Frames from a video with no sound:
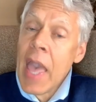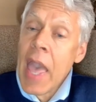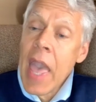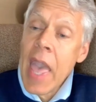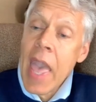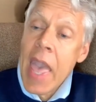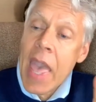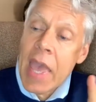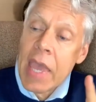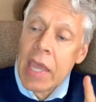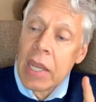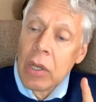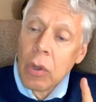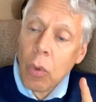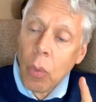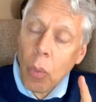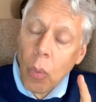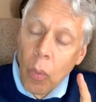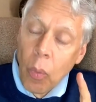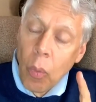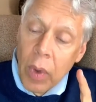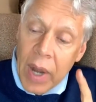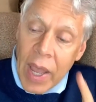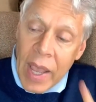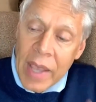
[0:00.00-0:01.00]
And
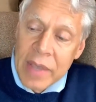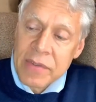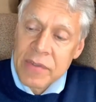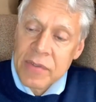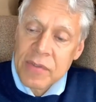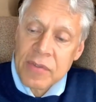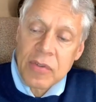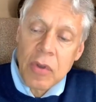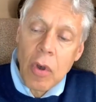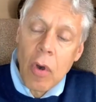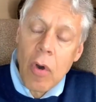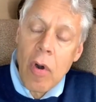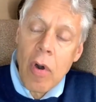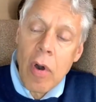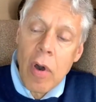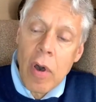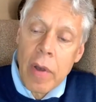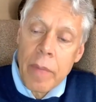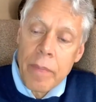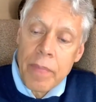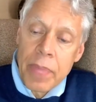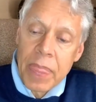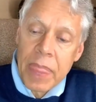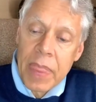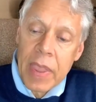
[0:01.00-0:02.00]
what I
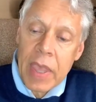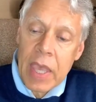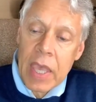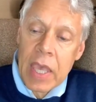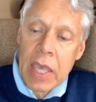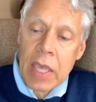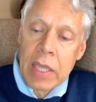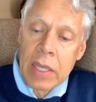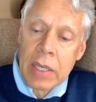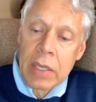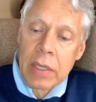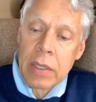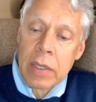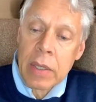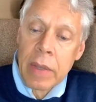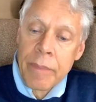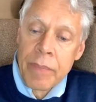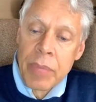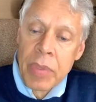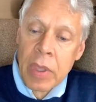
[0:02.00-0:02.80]
saw in